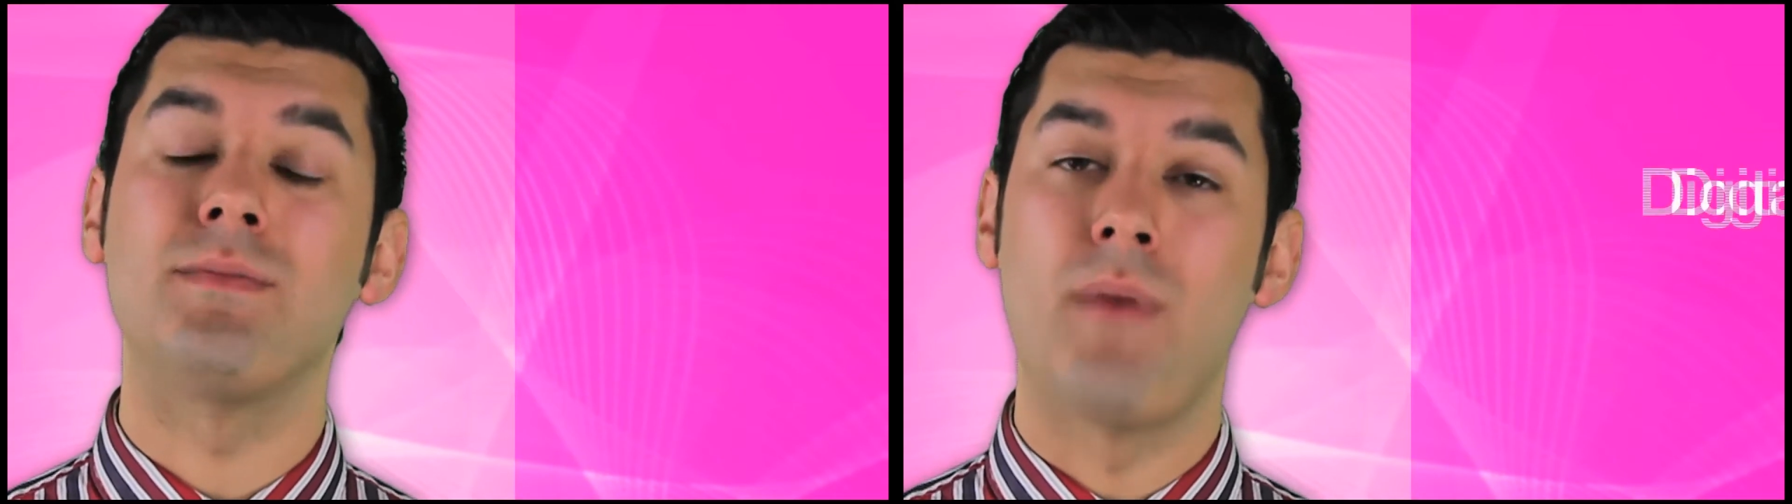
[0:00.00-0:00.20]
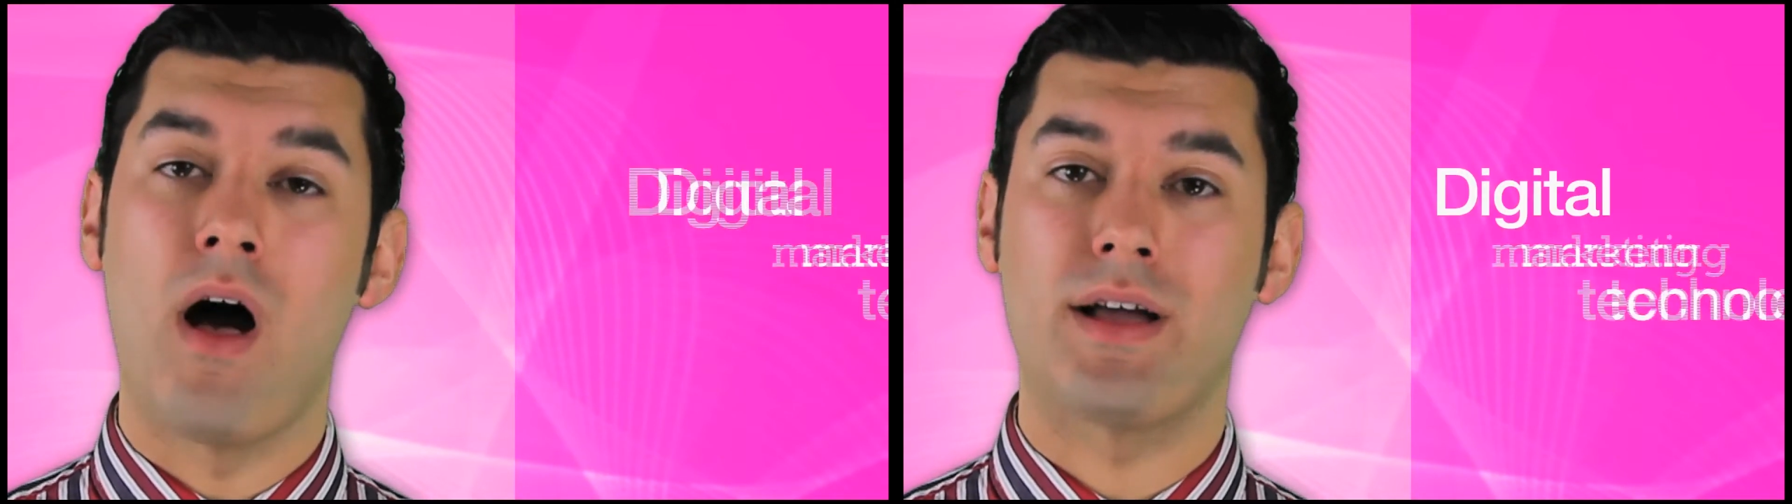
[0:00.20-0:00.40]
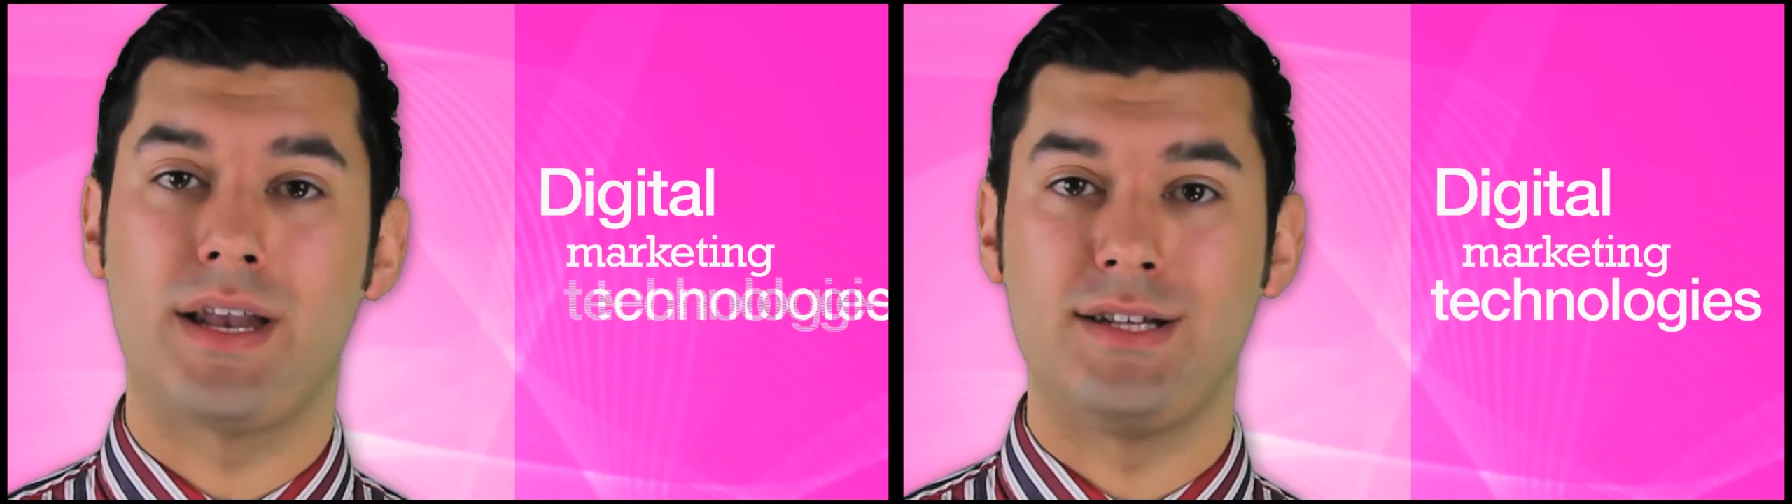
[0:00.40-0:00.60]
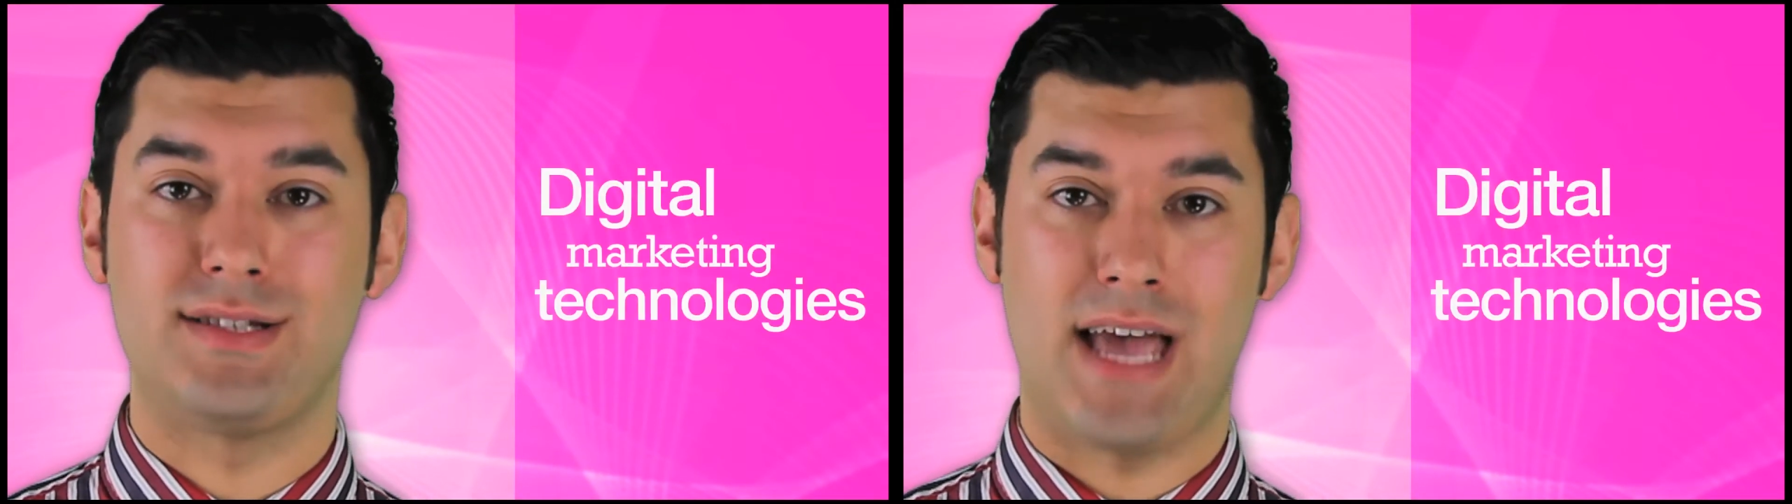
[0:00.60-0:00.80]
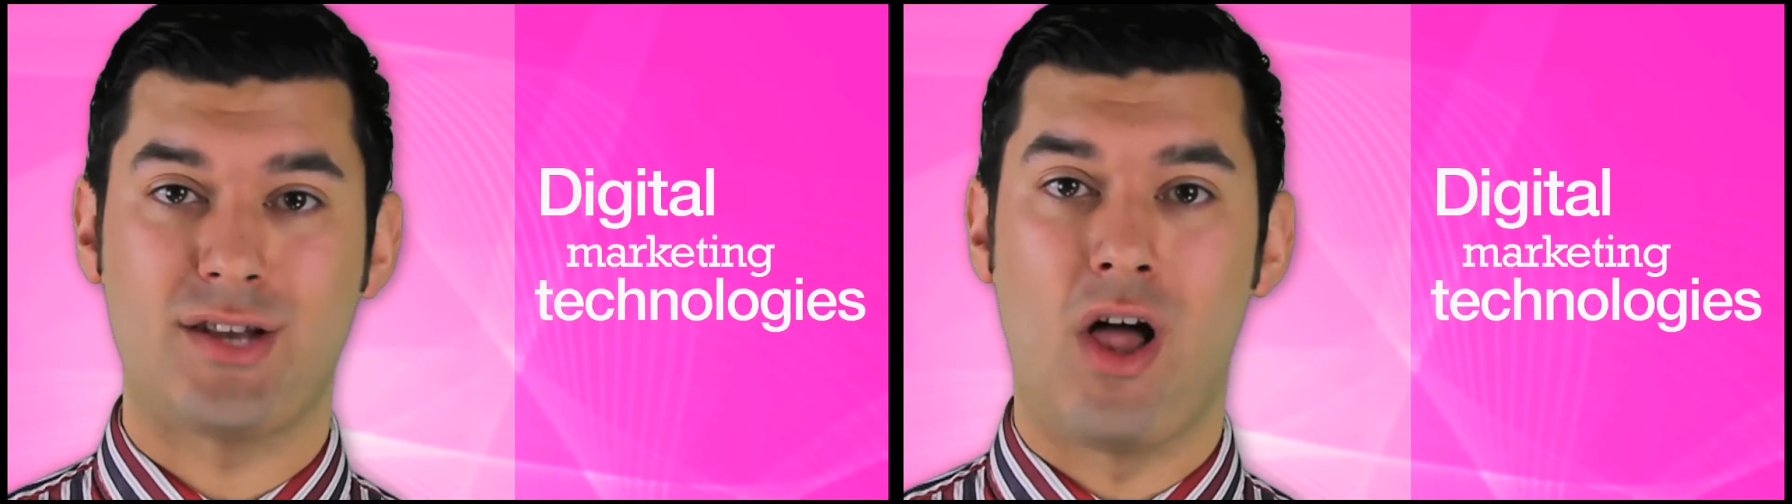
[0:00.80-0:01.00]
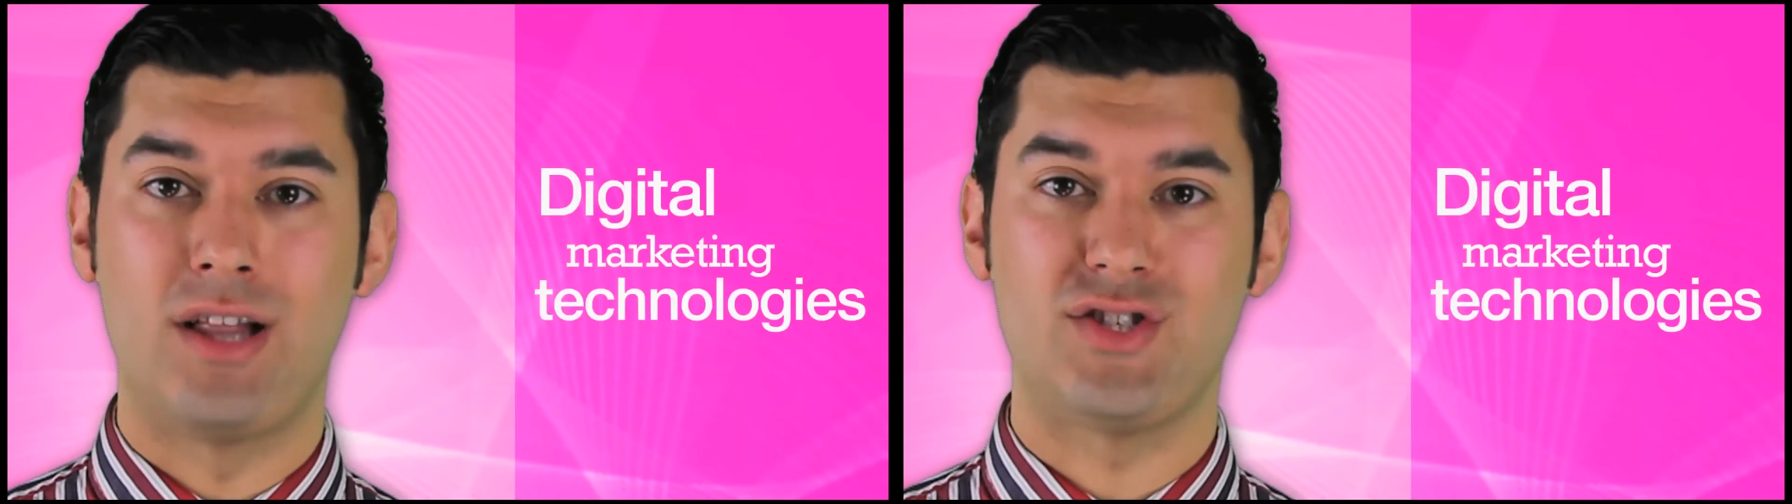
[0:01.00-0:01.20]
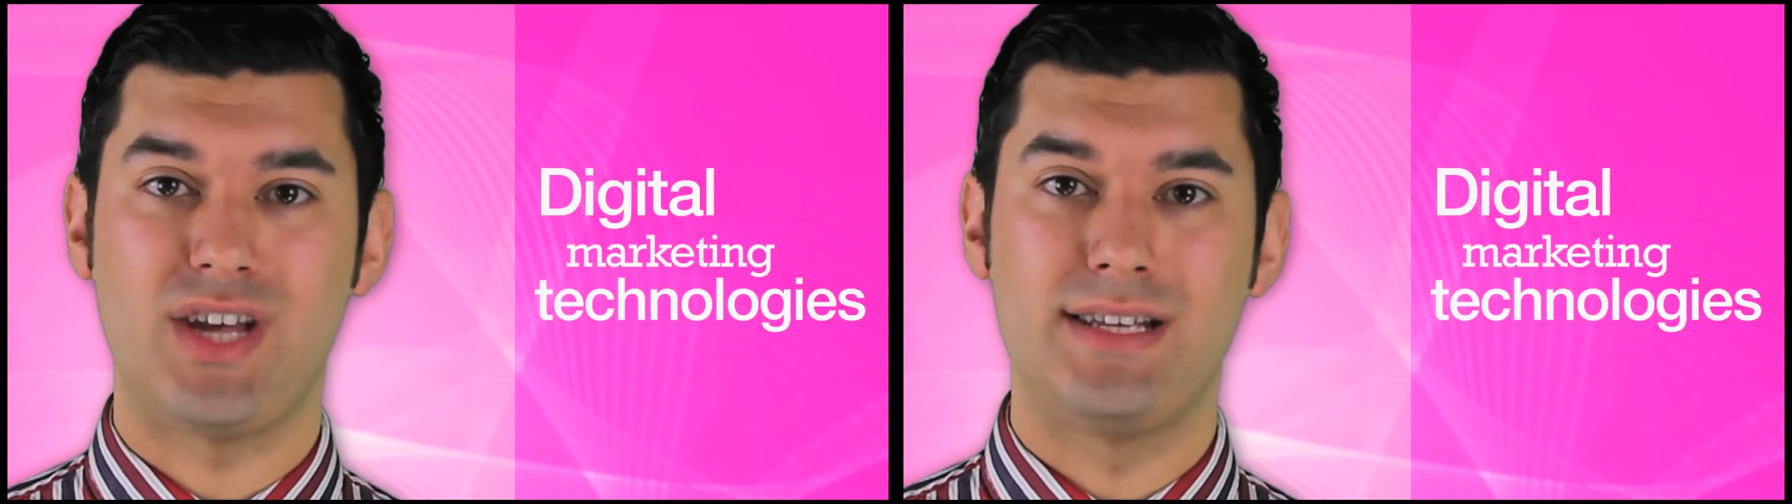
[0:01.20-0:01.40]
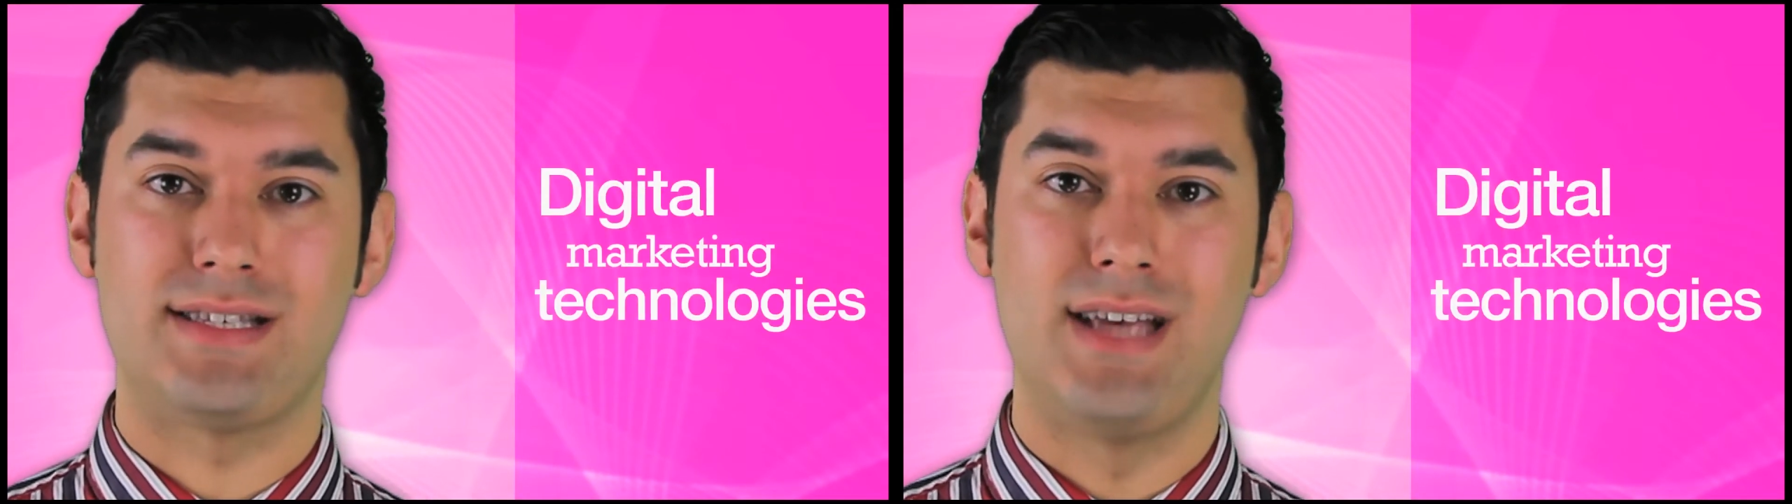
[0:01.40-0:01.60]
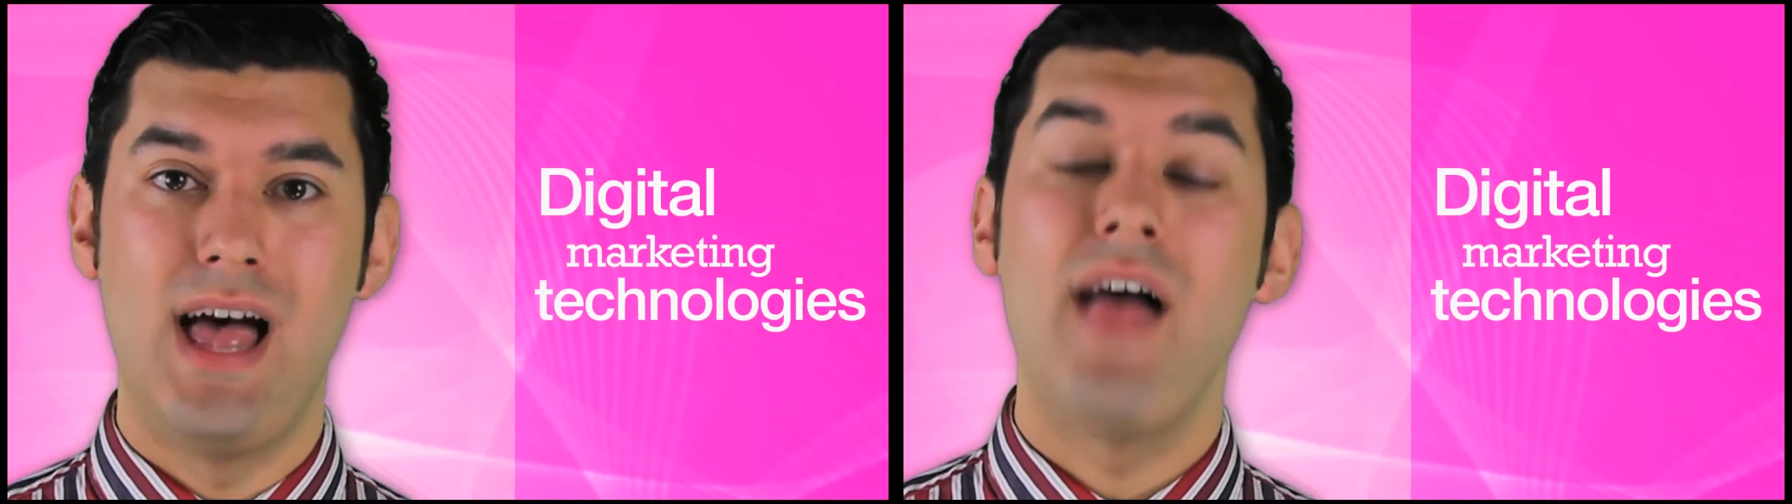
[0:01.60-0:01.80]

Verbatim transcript: marketing technologies